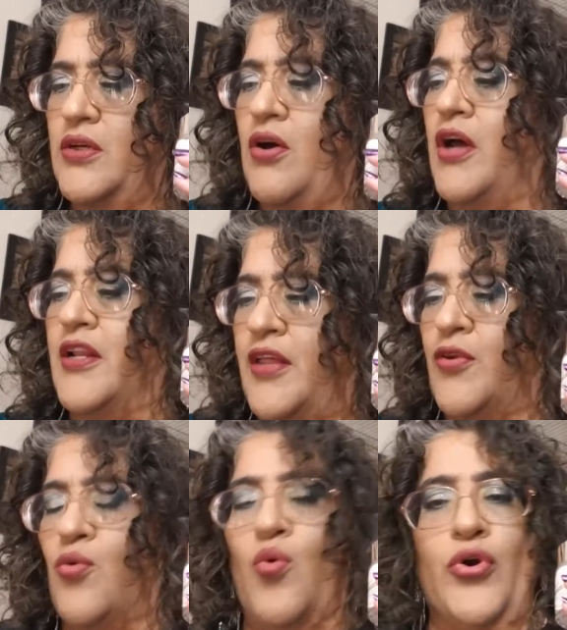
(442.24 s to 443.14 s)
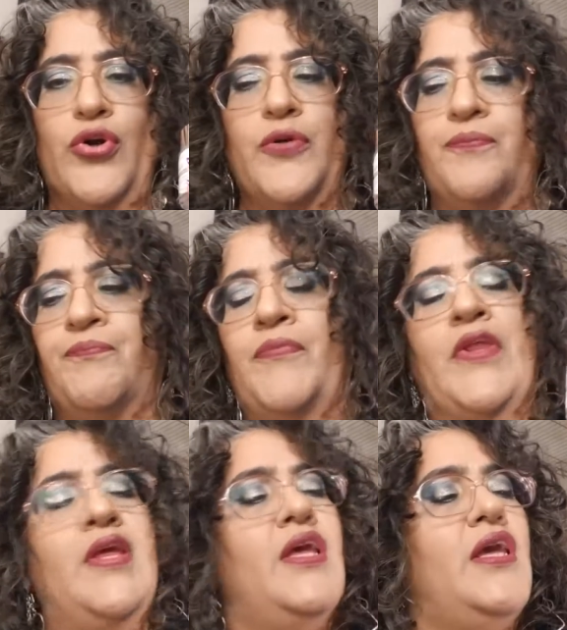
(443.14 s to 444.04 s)
on another order,
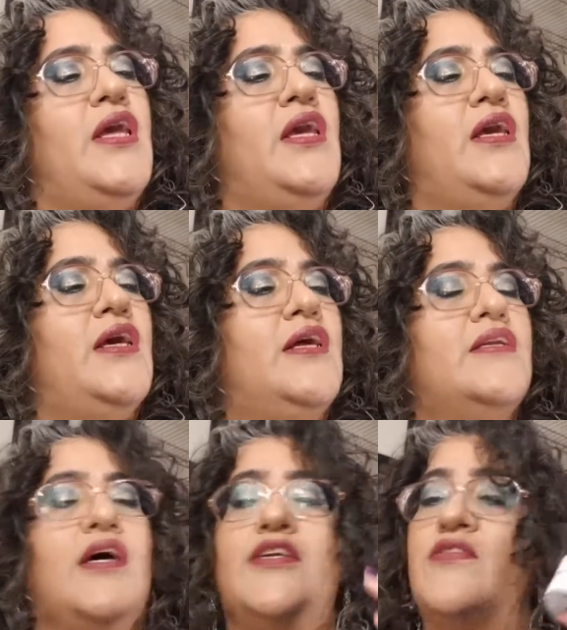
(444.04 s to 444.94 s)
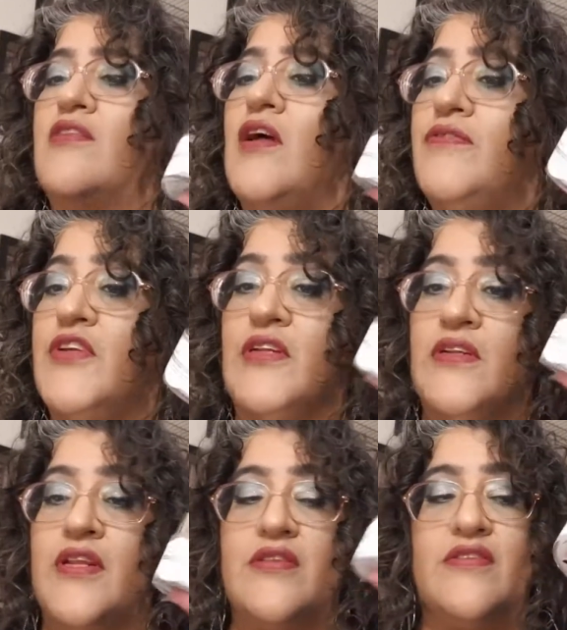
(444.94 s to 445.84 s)
and I just loved
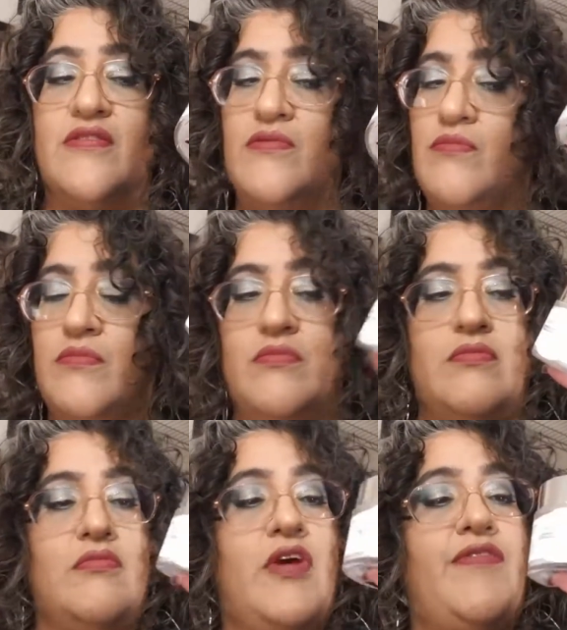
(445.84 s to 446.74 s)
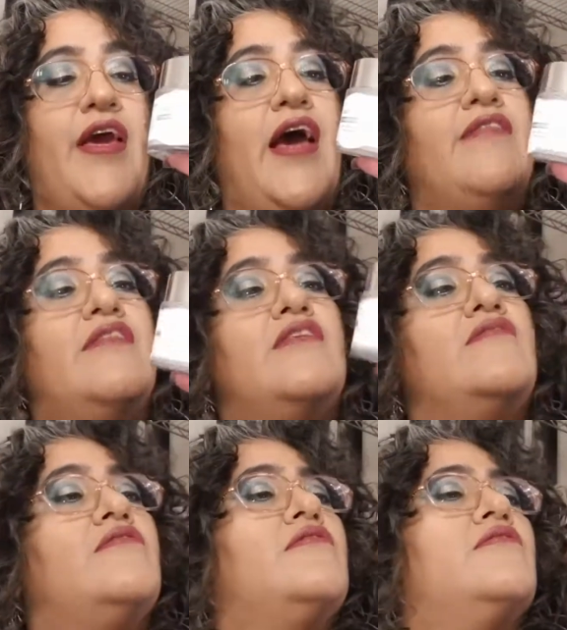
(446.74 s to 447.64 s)
it. I've had
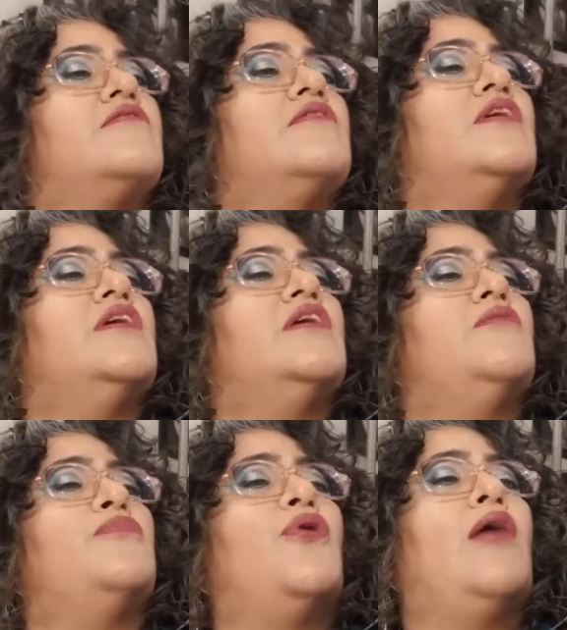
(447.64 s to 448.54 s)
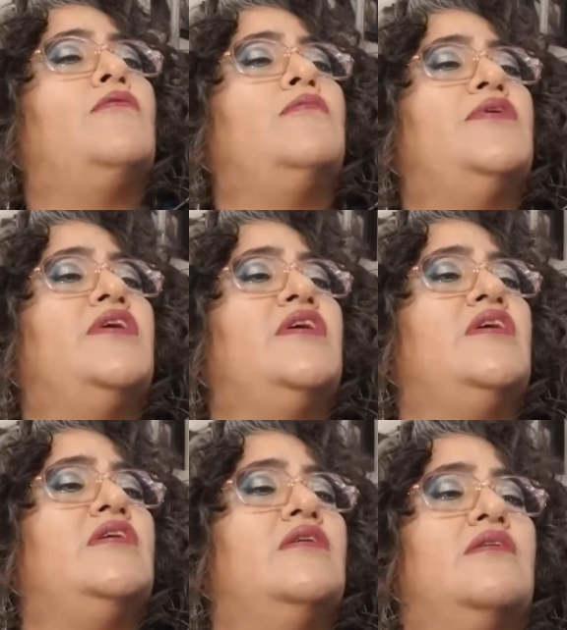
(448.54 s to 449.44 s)
this
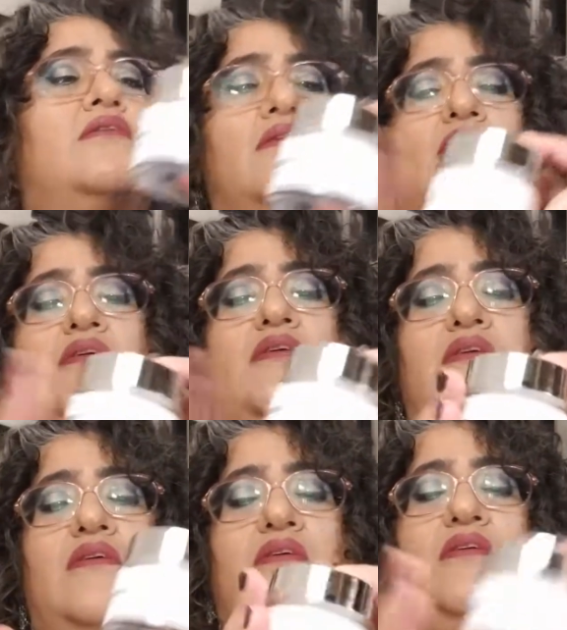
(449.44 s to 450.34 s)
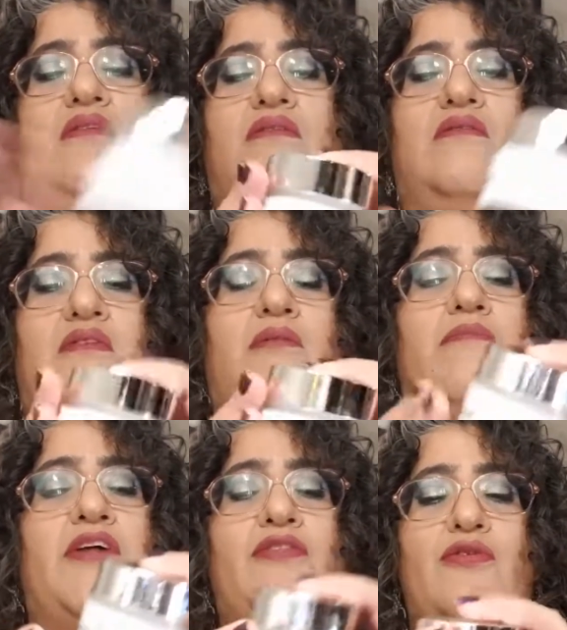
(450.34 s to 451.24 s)
probably a
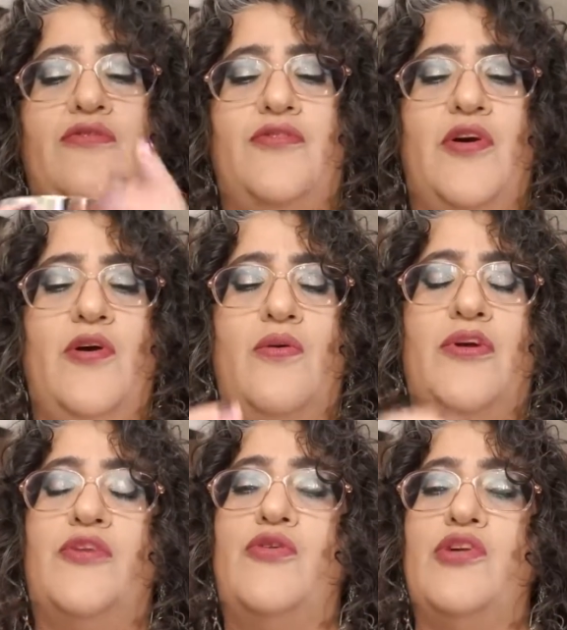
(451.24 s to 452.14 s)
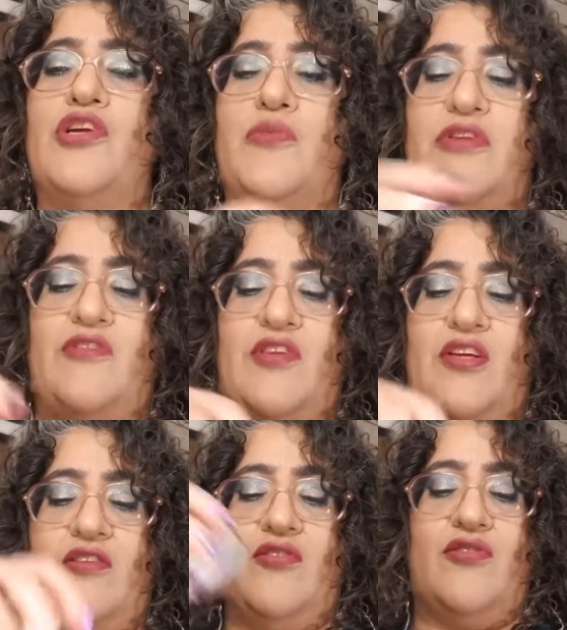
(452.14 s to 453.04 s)
month or so, and usually when this
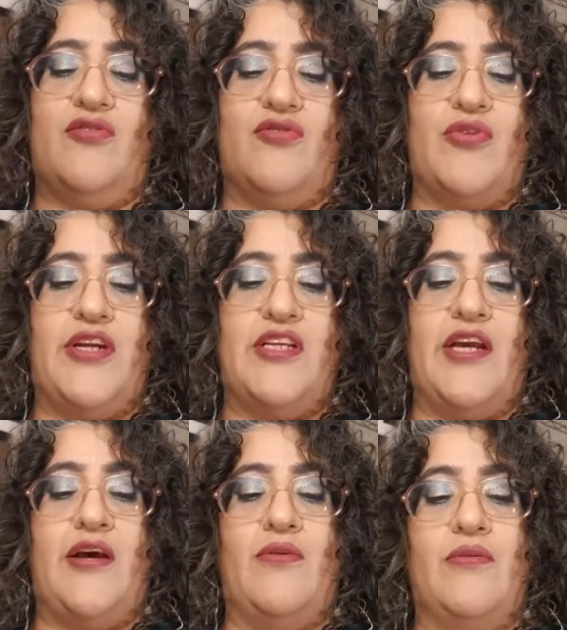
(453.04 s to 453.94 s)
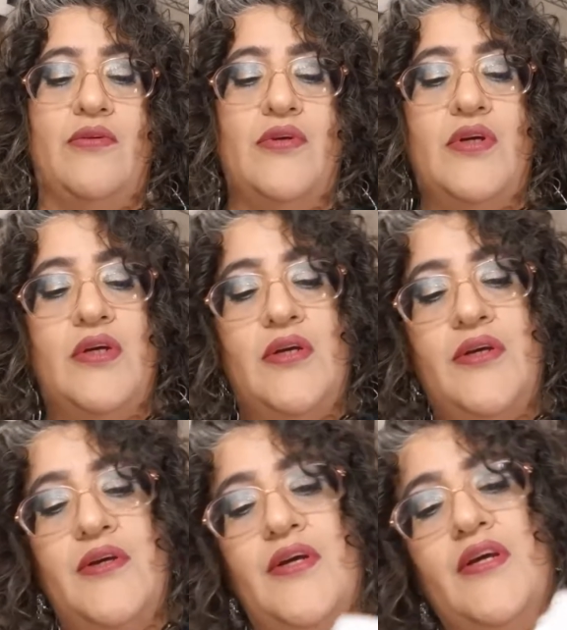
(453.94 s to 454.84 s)
thing is straight down,
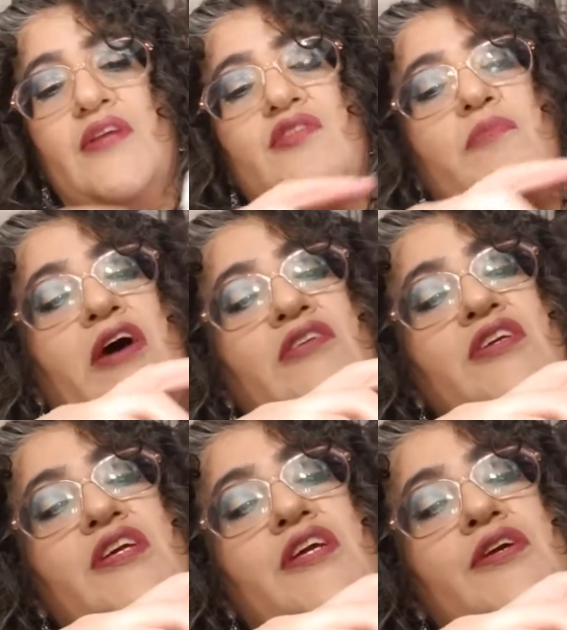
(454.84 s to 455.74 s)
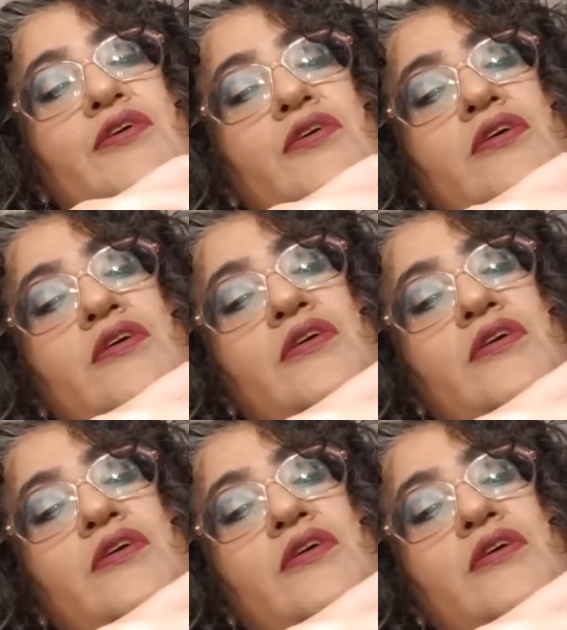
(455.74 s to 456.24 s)
it's about to here.